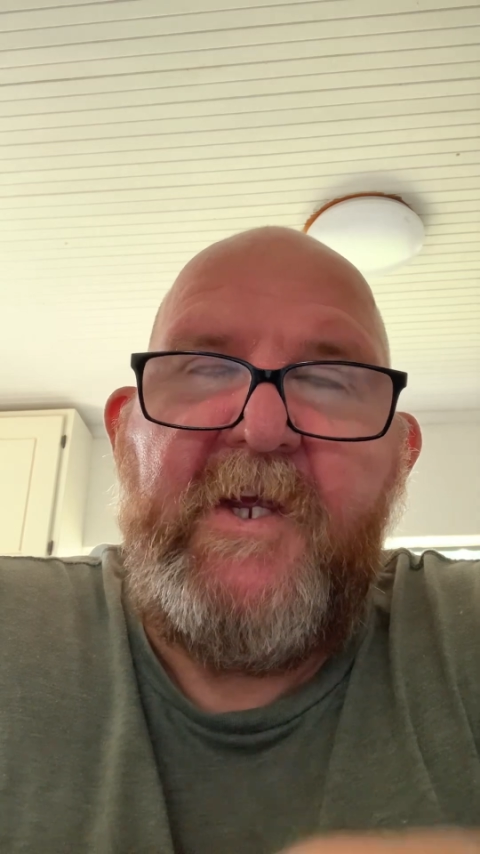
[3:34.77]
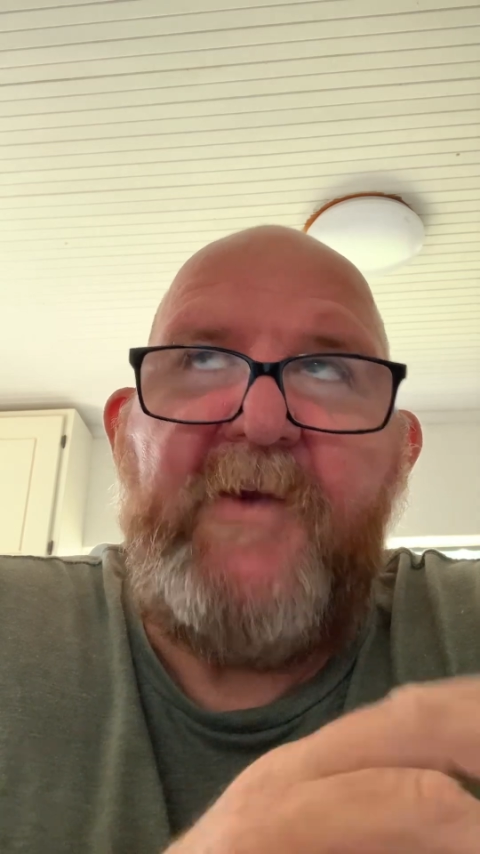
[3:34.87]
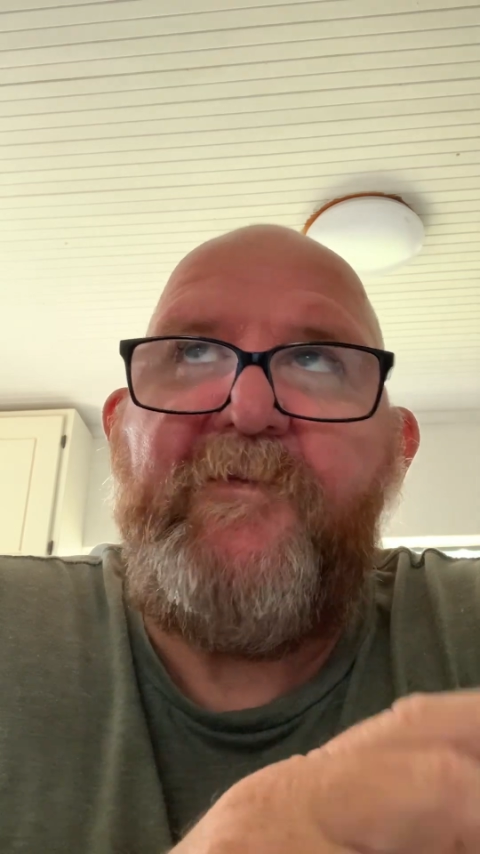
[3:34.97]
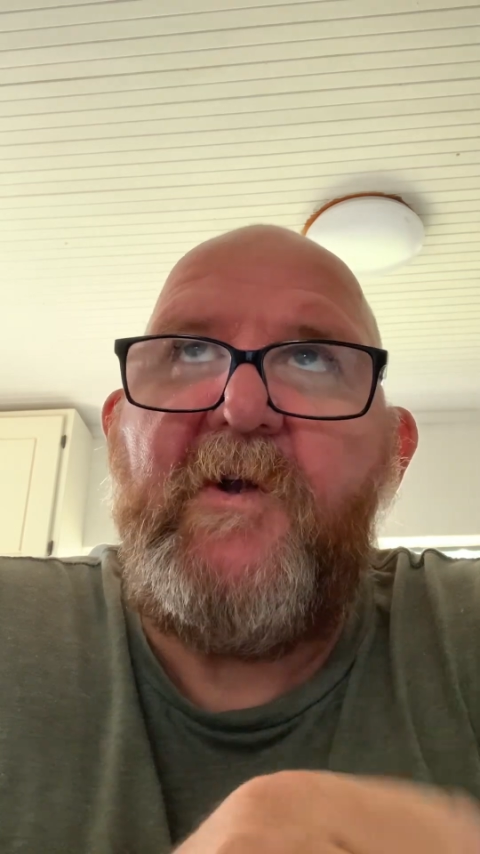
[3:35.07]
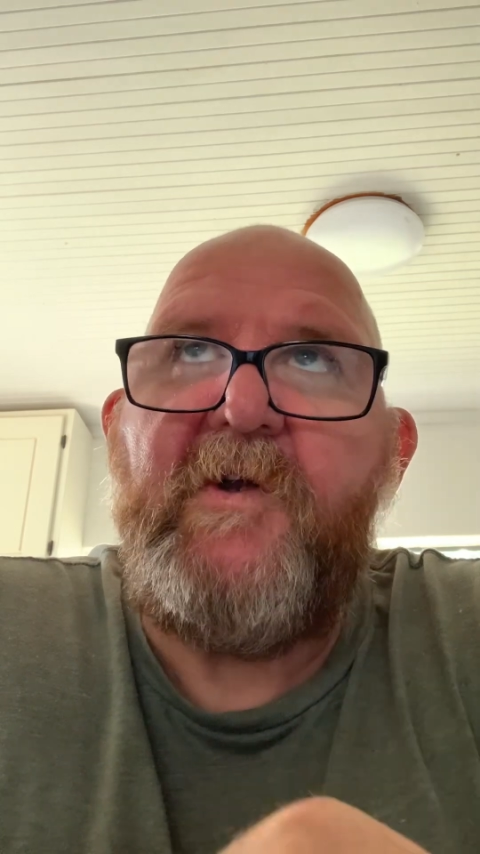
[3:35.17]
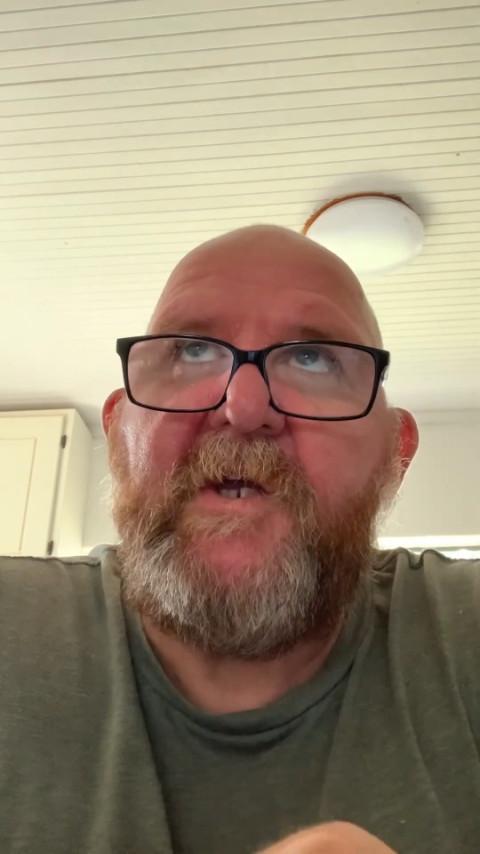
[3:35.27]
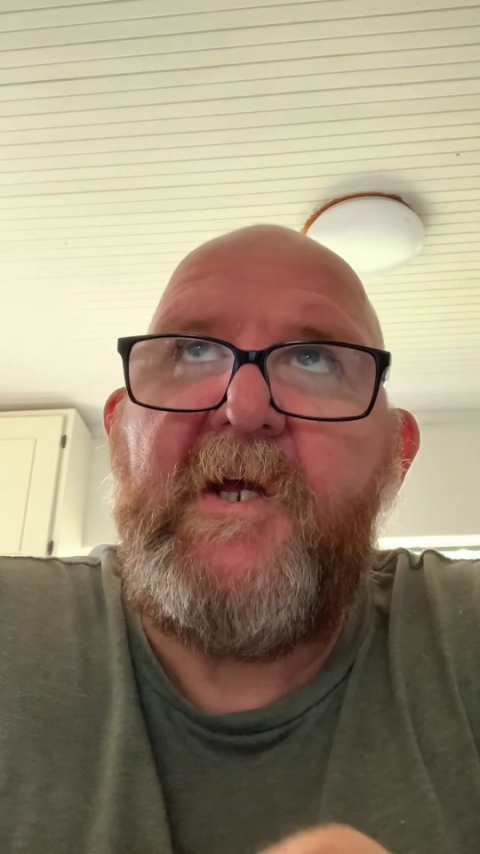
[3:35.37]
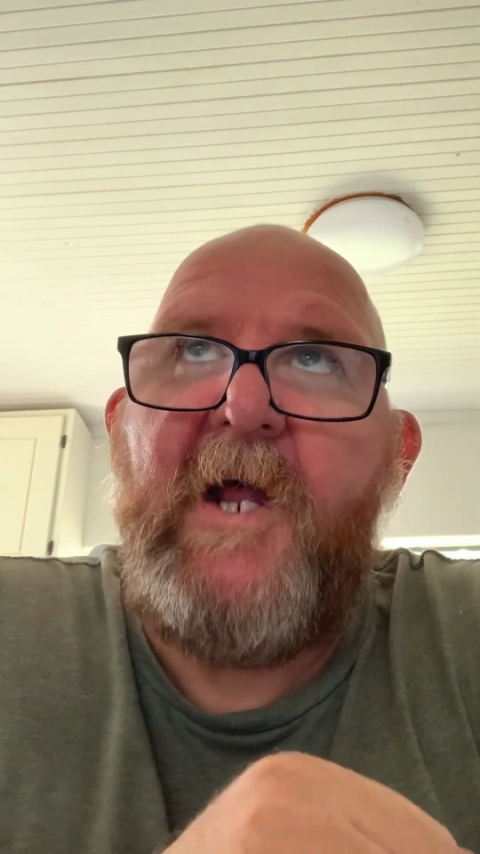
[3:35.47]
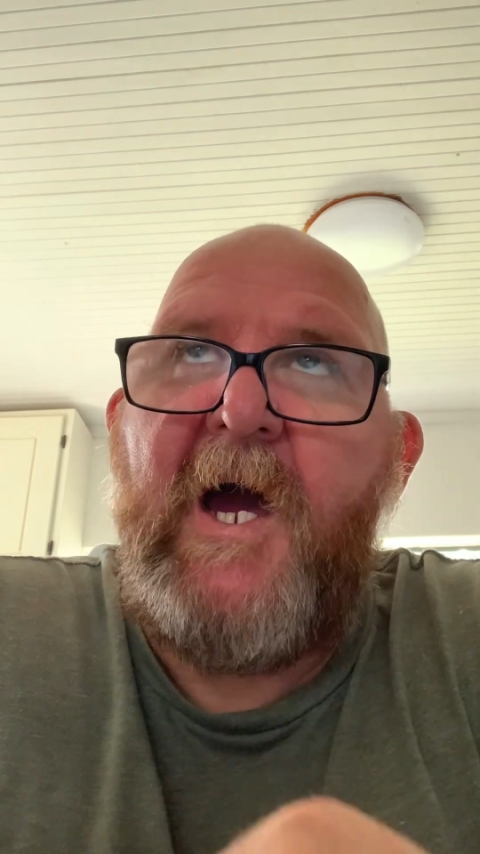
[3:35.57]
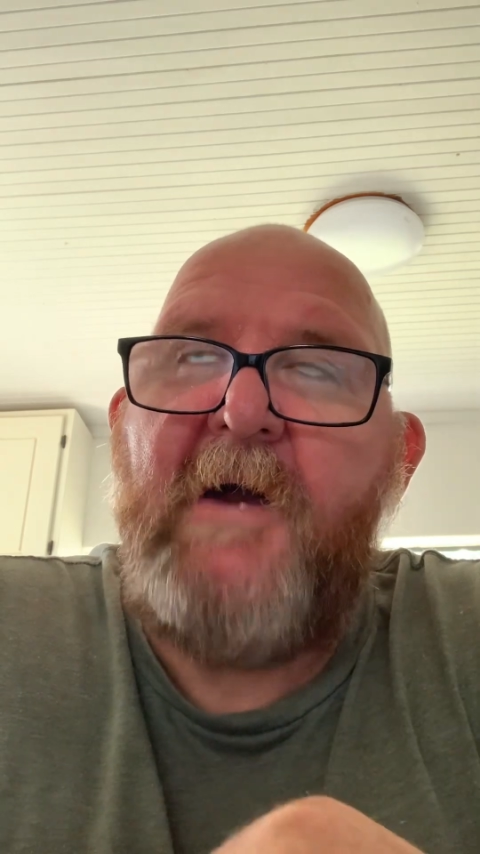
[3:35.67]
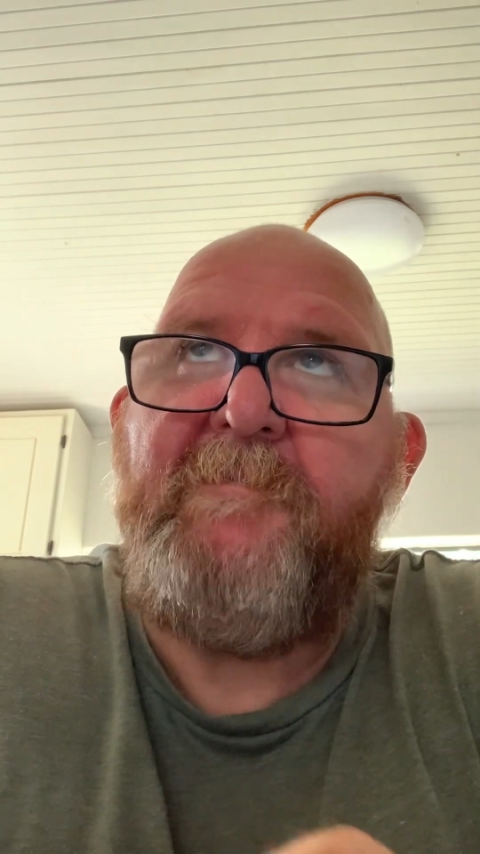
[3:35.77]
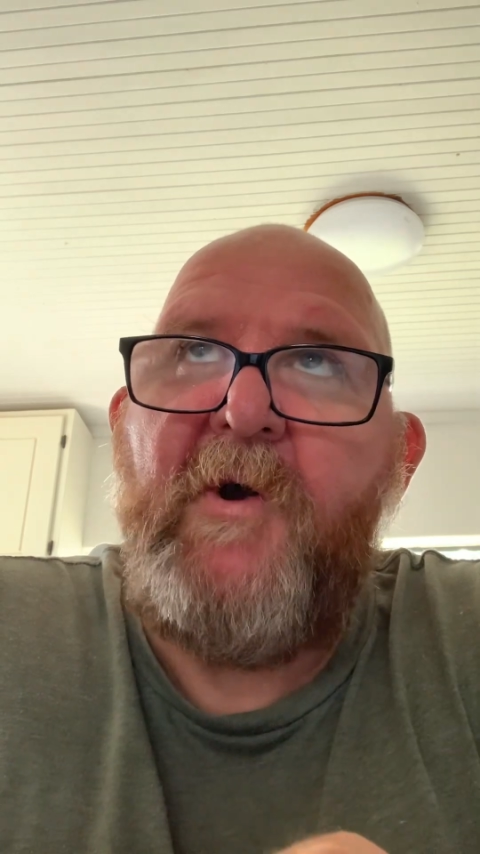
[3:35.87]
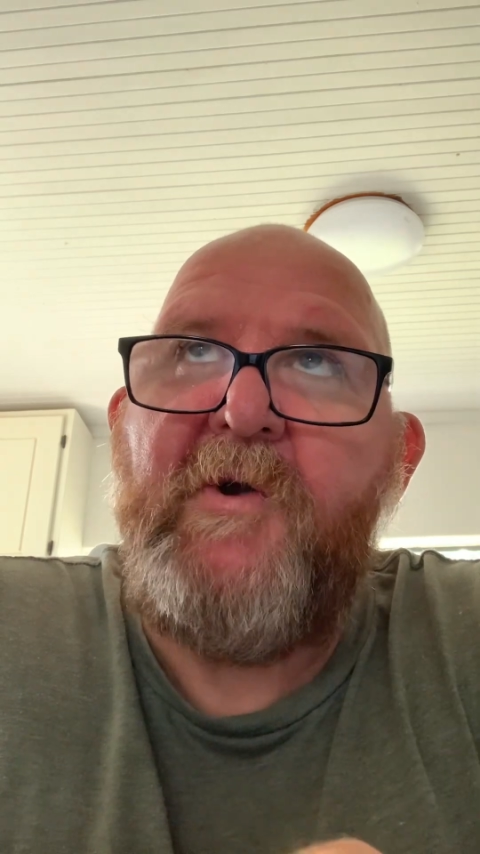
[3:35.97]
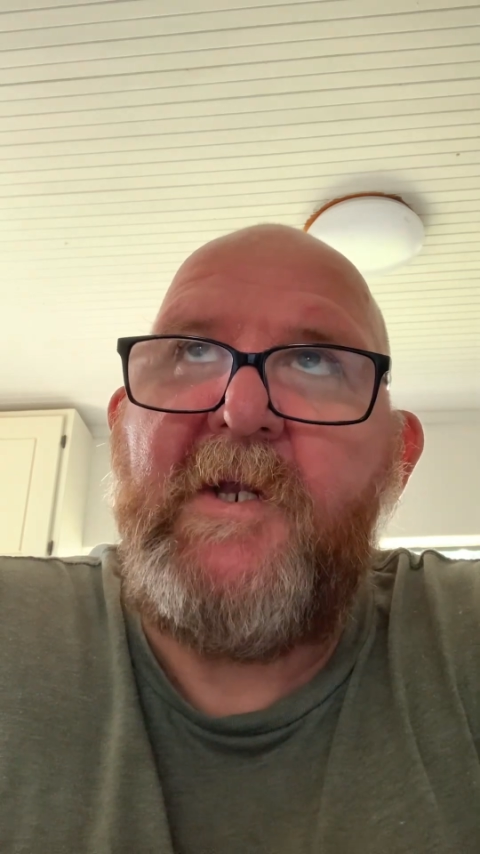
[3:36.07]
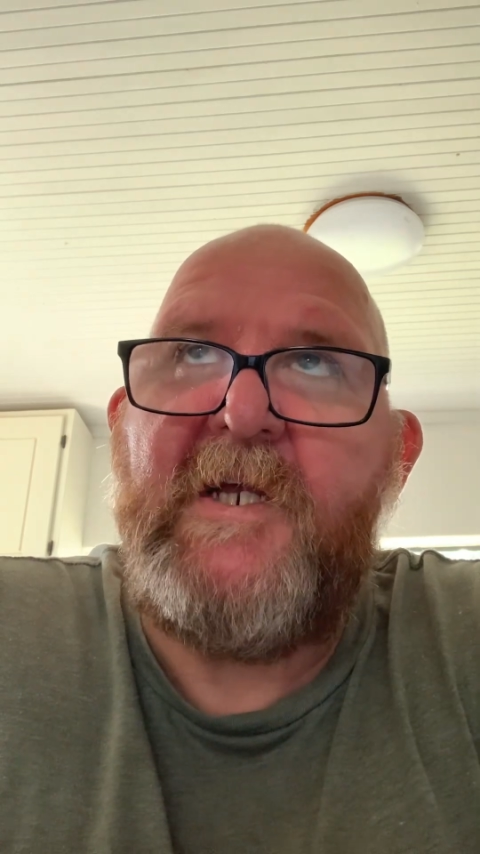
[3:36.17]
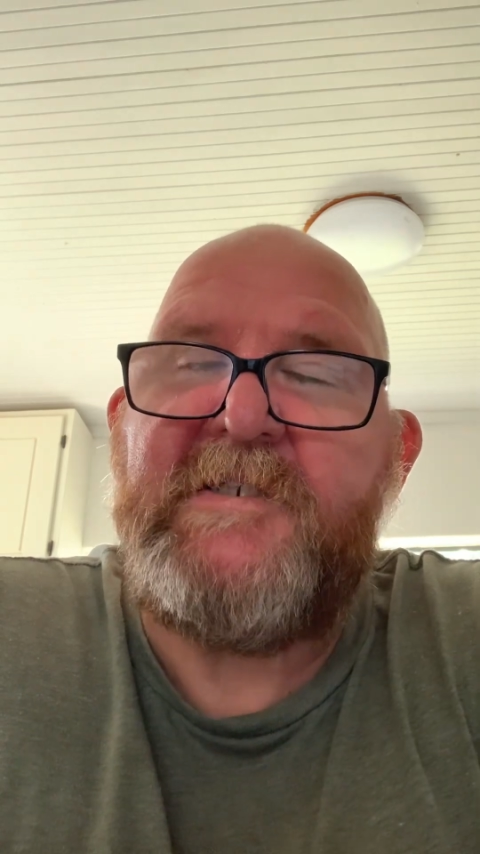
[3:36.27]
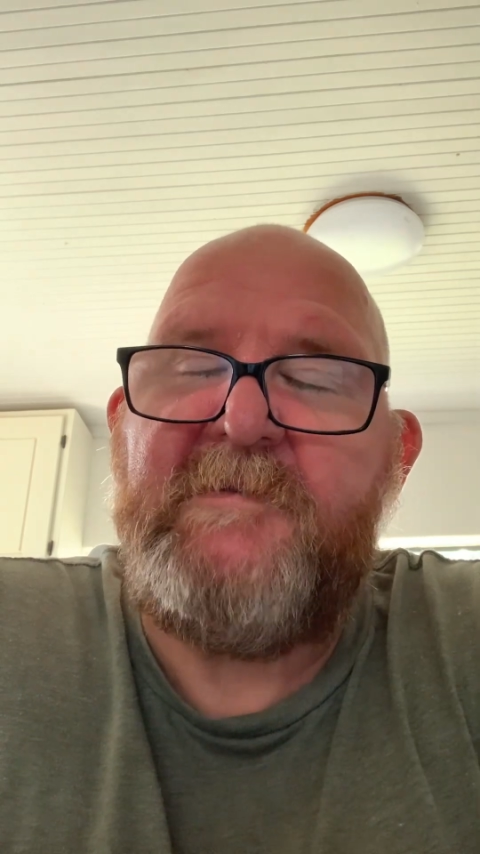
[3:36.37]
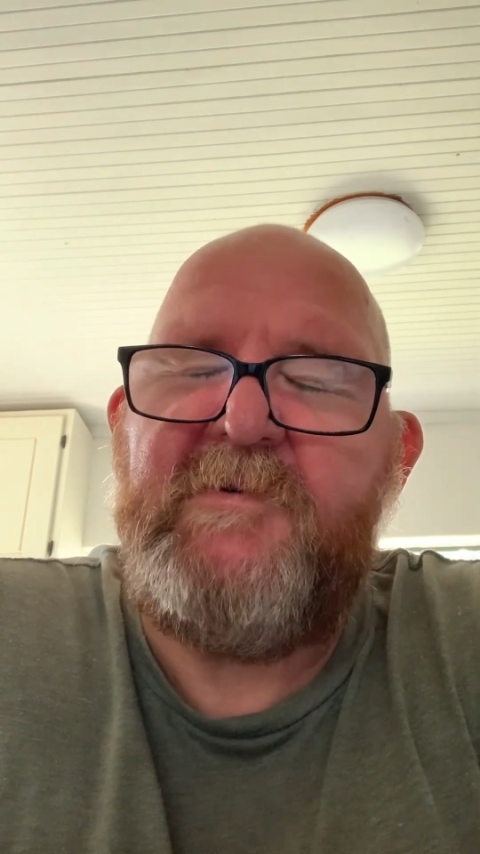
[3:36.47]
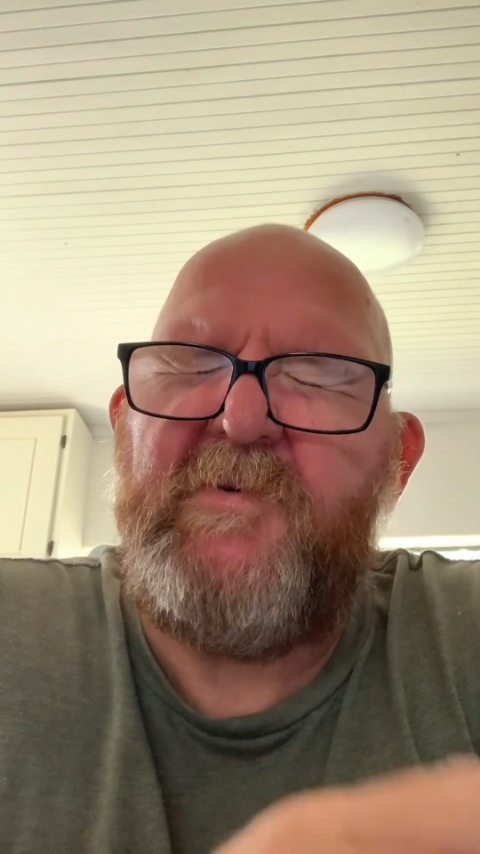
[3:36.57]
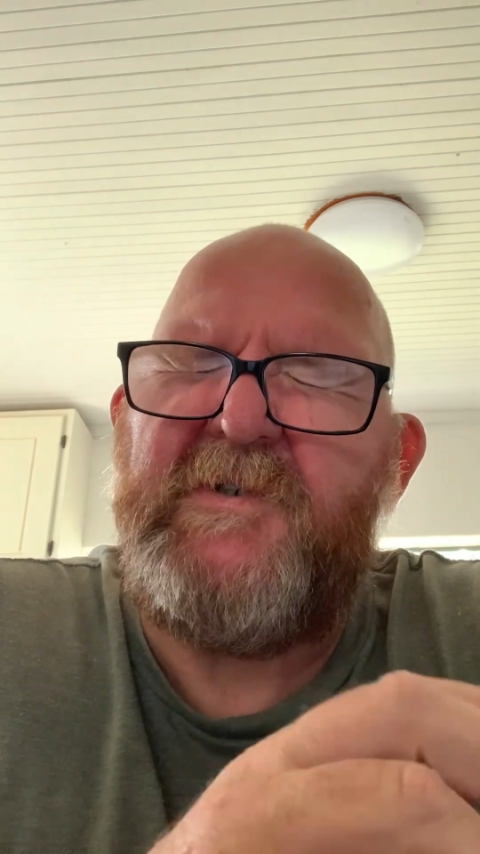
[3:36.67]
If we're looking at
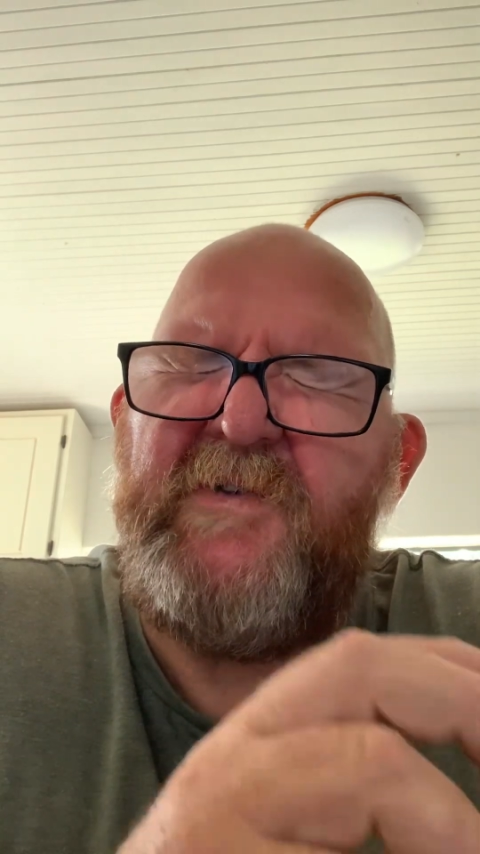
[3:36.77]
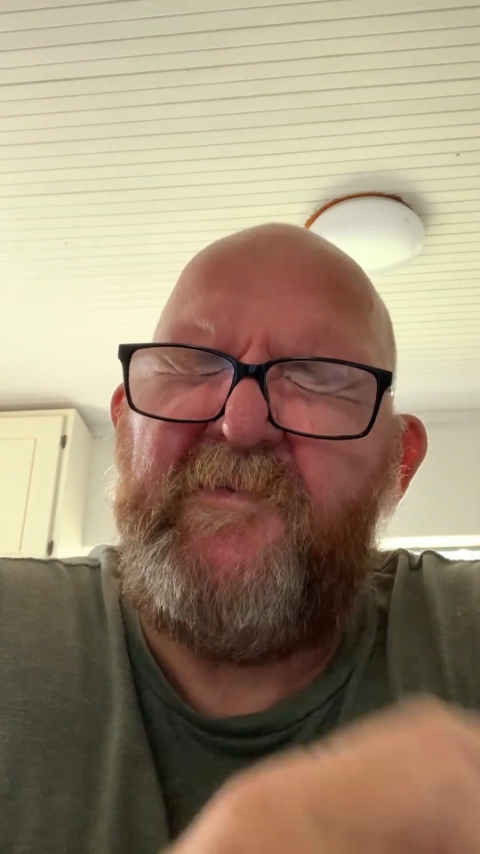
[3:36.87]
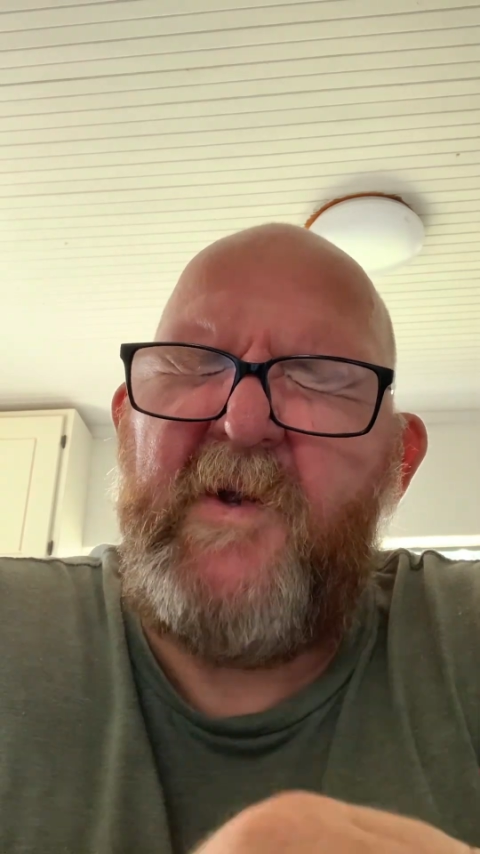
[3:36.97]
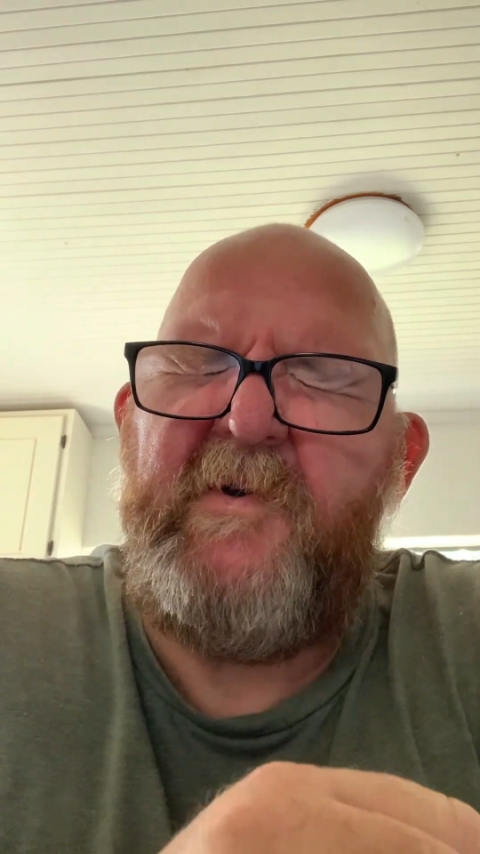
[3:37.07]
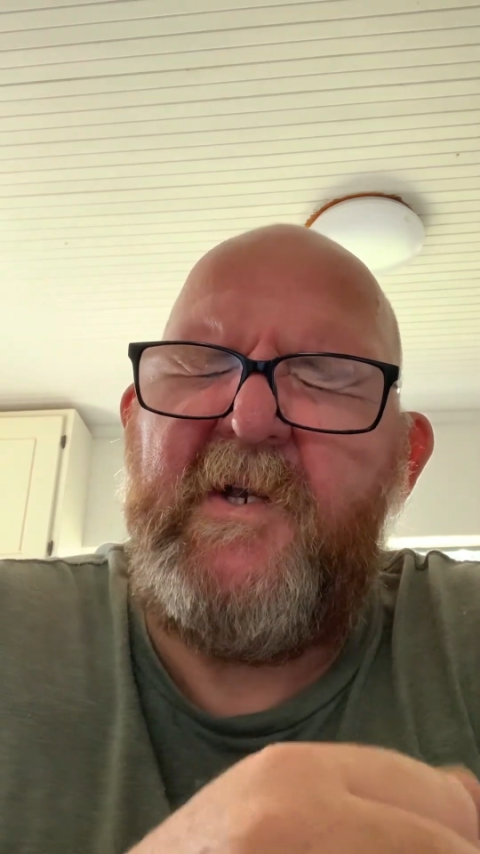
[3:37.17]
hypoglycemia, which is very